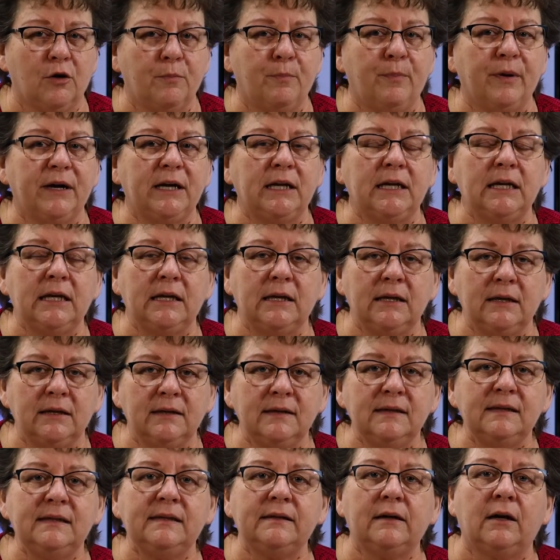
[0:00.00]
but it
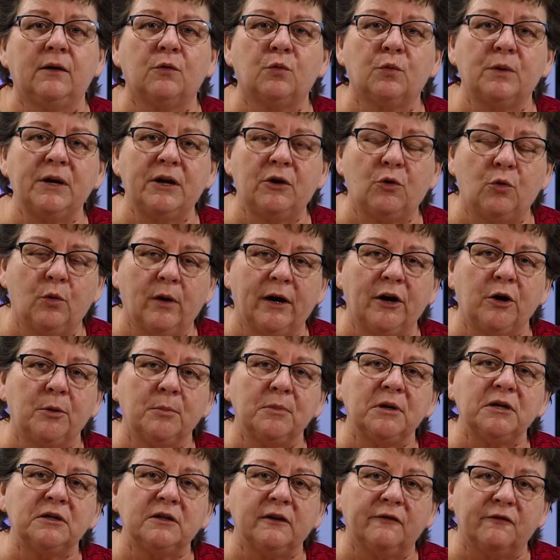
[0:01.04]
is a
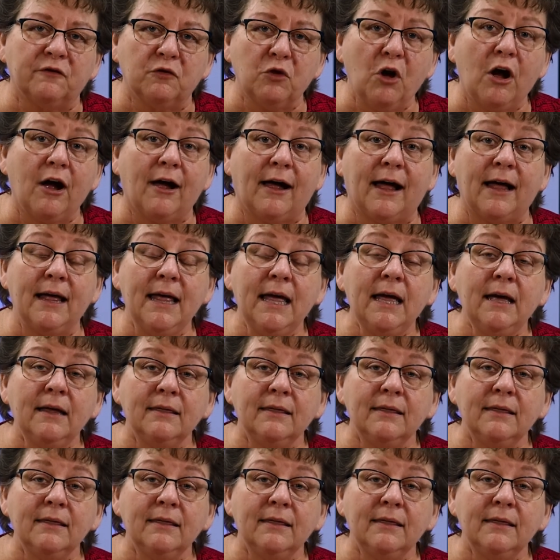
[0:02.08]
requirement of law